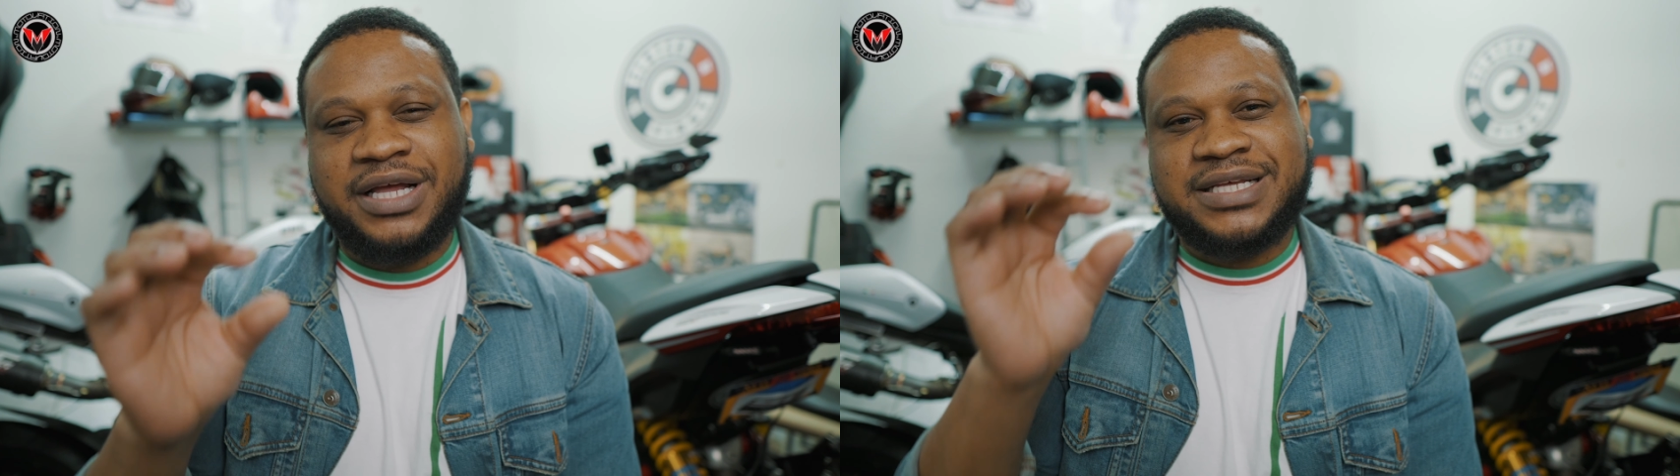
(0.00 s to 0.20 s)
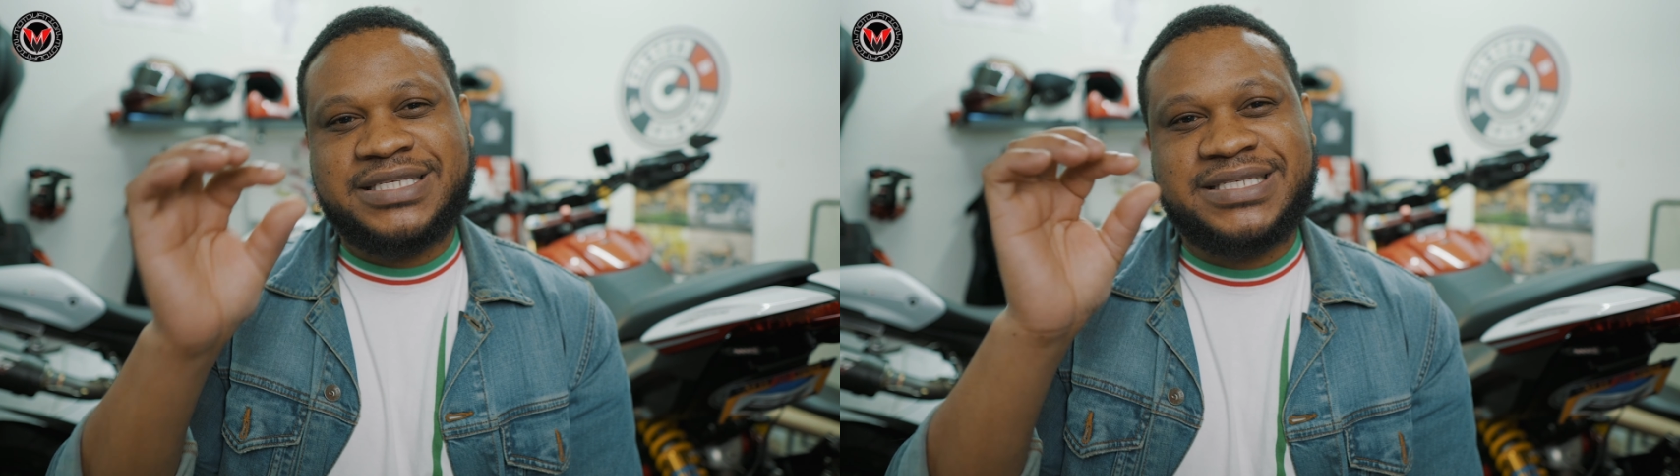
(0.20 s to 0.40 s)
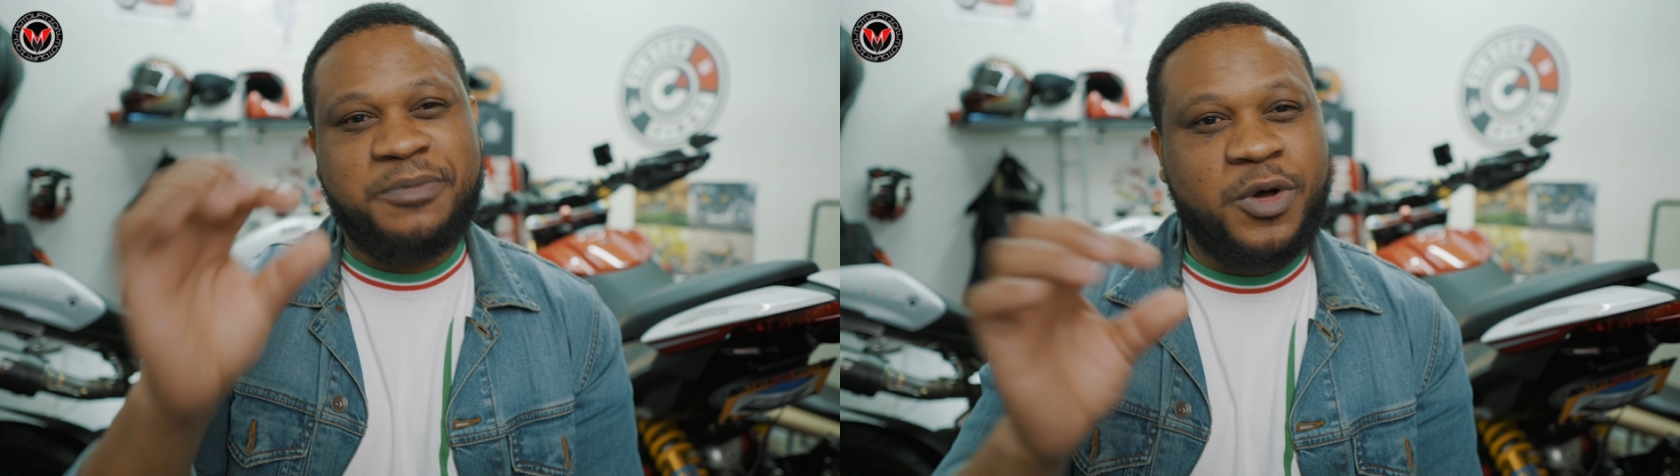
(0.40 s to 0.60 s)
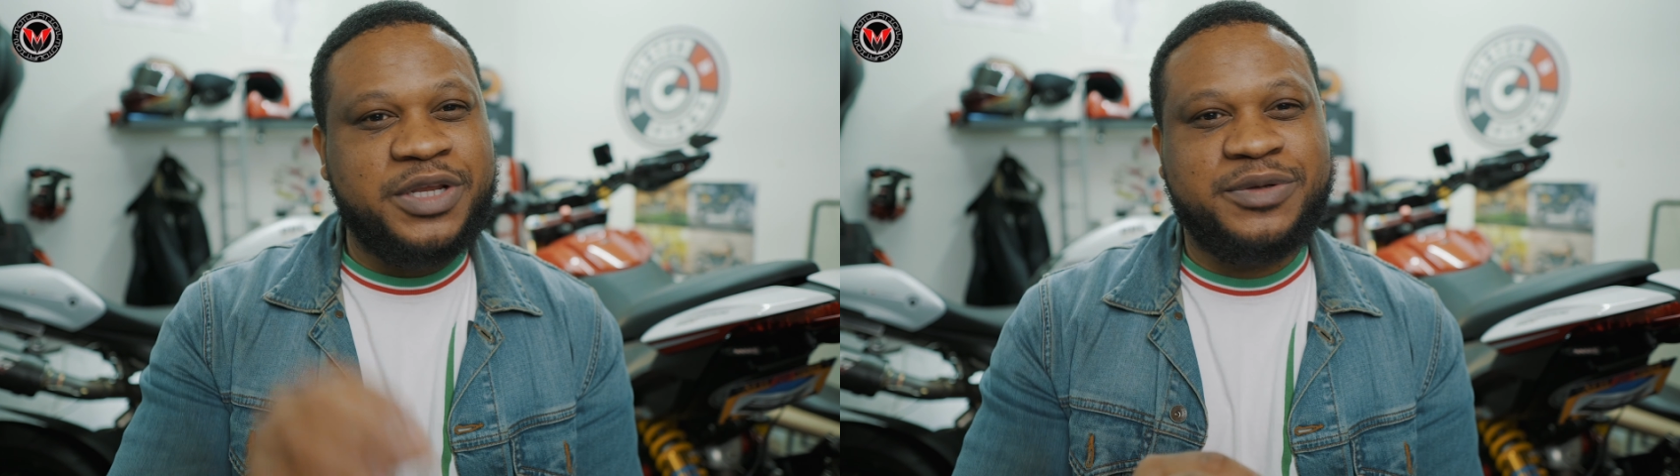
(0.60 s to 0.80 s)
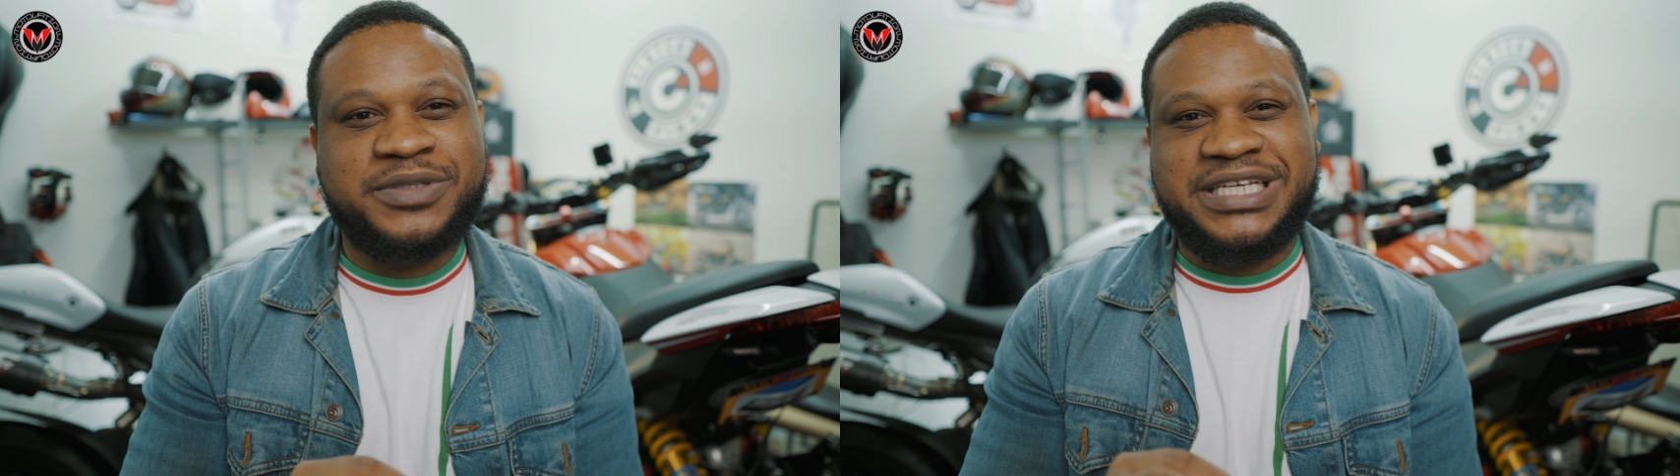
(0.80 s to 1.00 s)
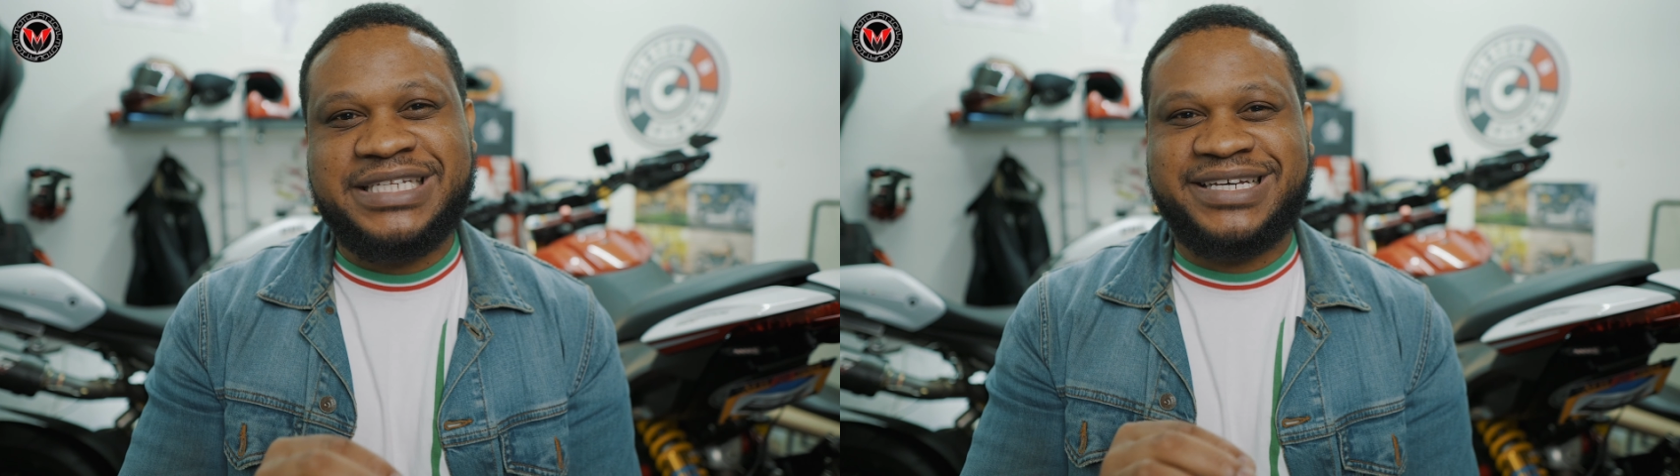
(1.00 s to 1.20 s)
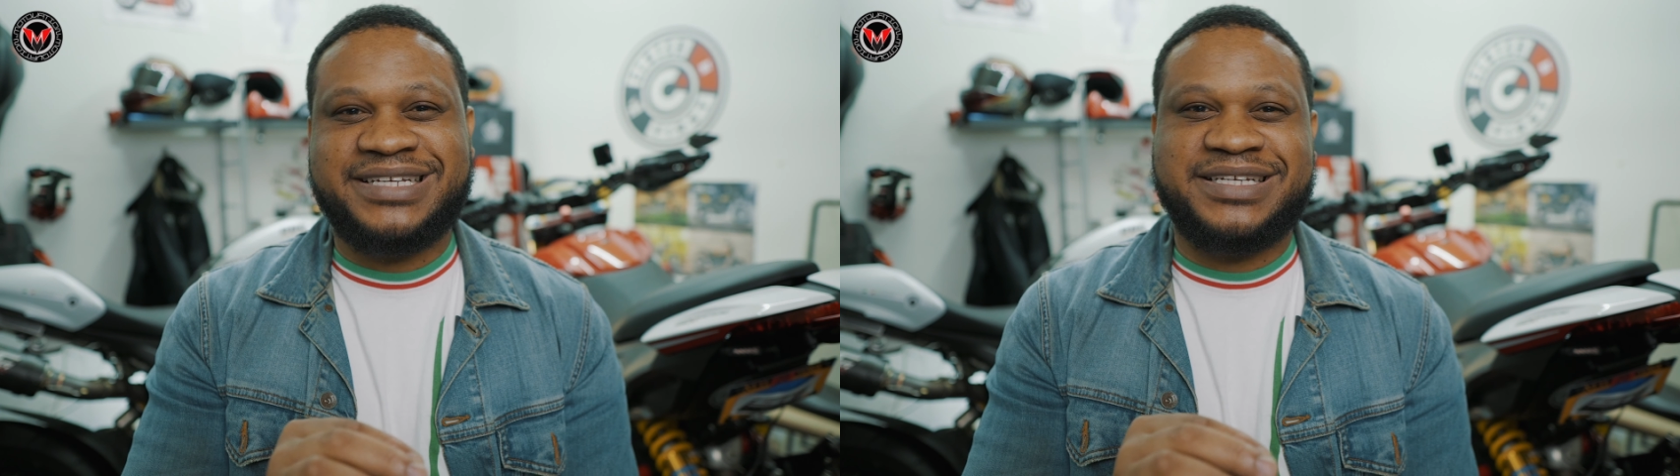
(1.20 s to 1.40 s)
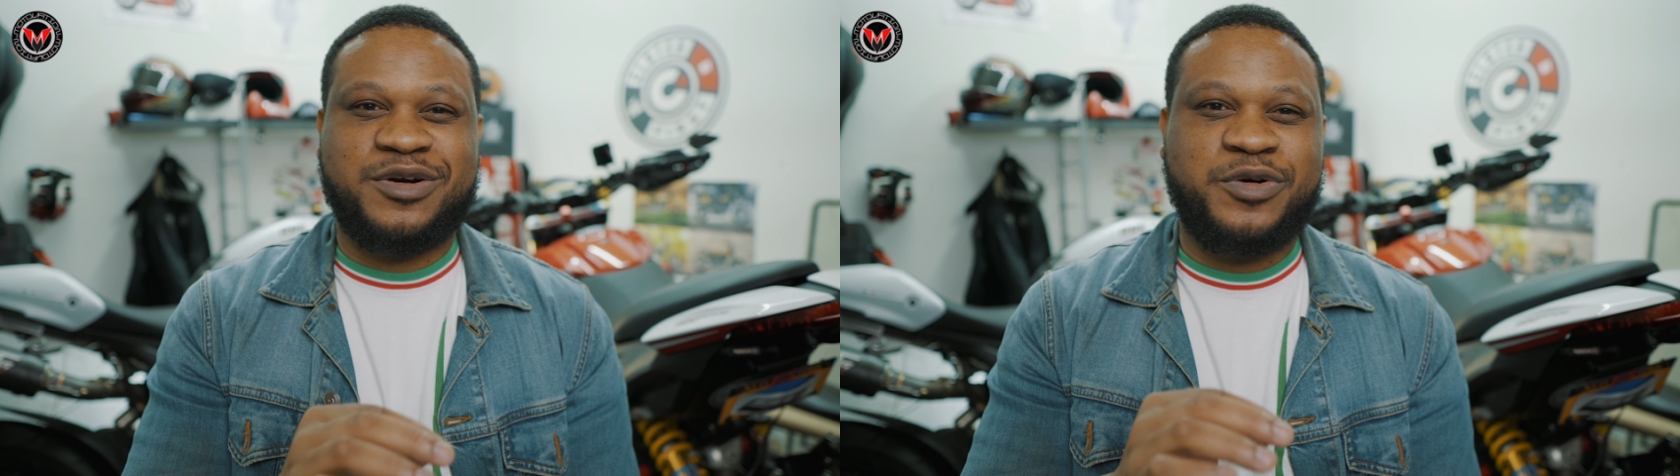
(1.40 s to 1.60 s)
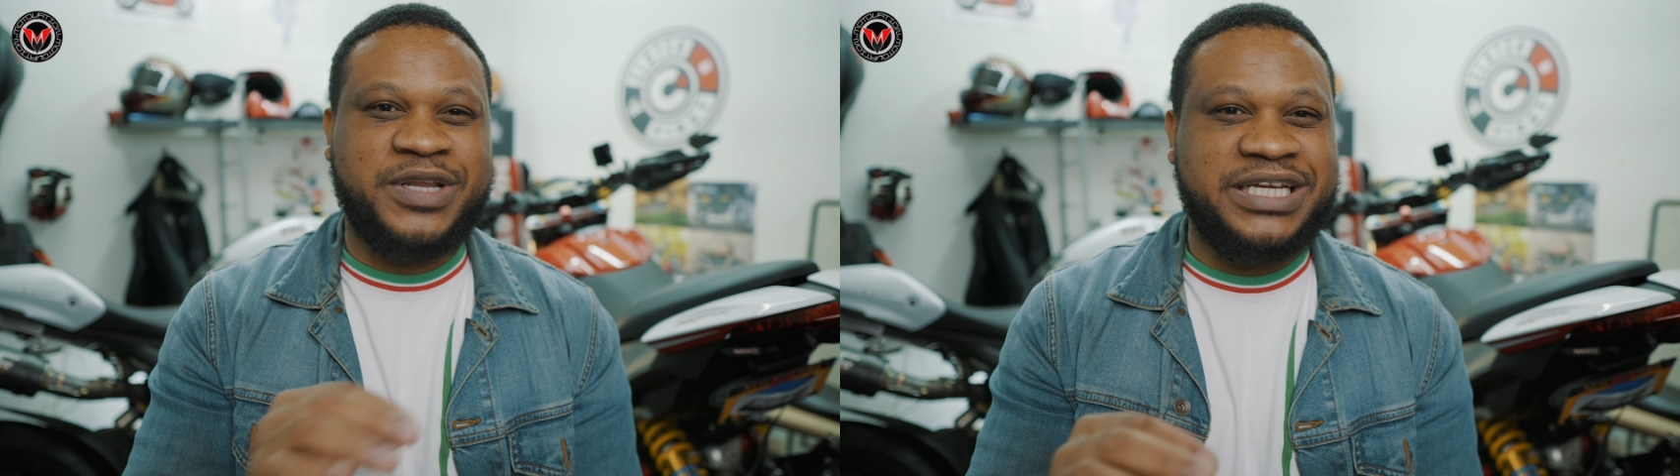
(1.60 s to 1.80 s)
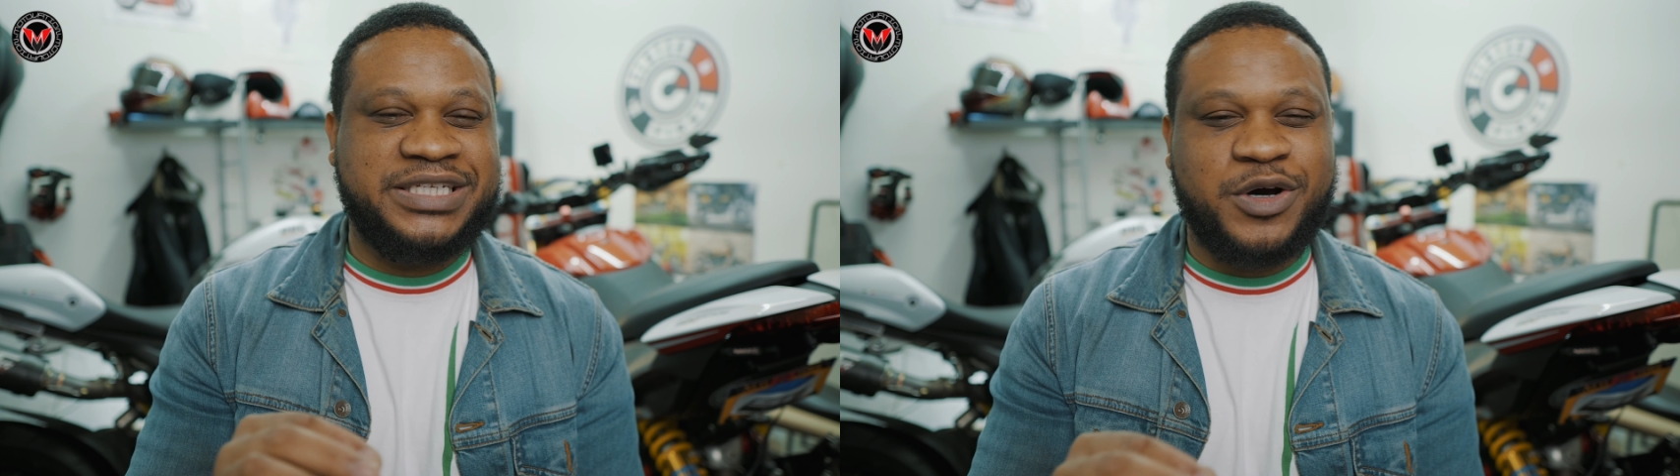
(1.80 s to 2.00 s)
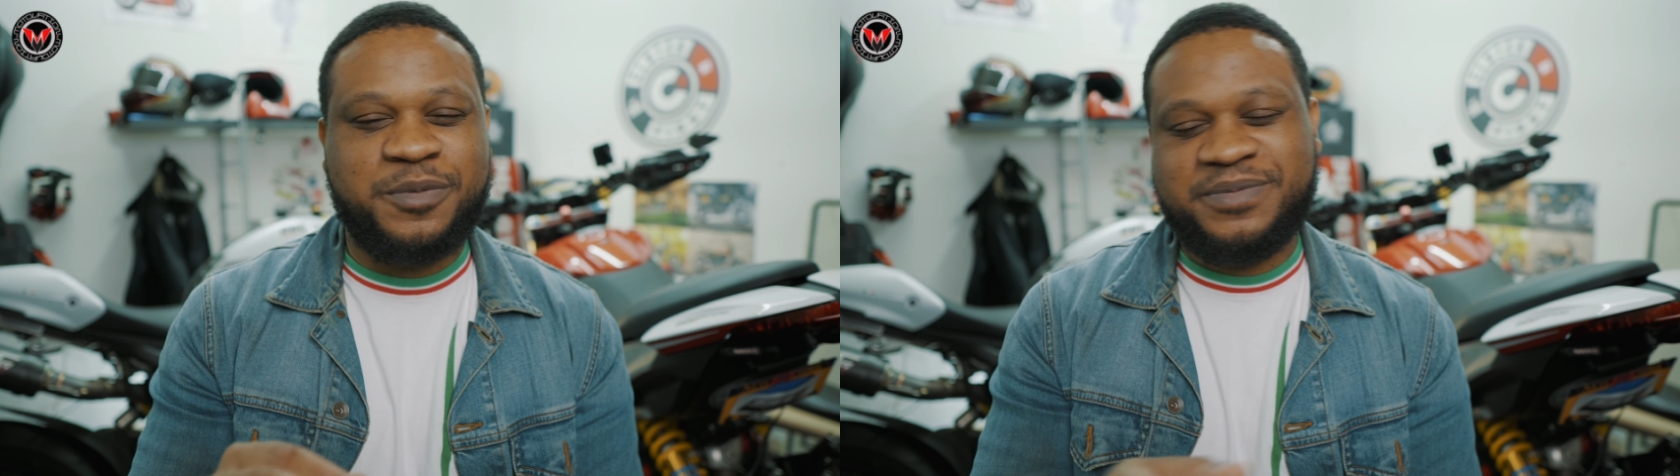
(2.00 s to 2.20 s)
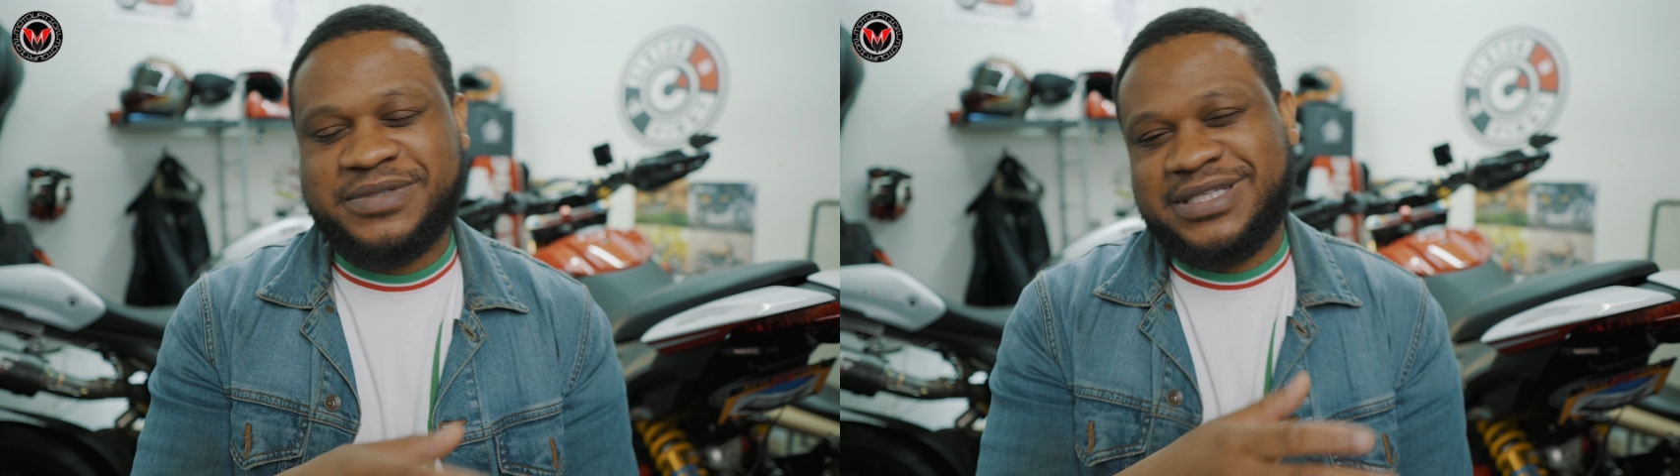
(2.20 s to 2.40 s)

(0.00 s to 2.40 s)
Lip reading: Small little details that are really dope.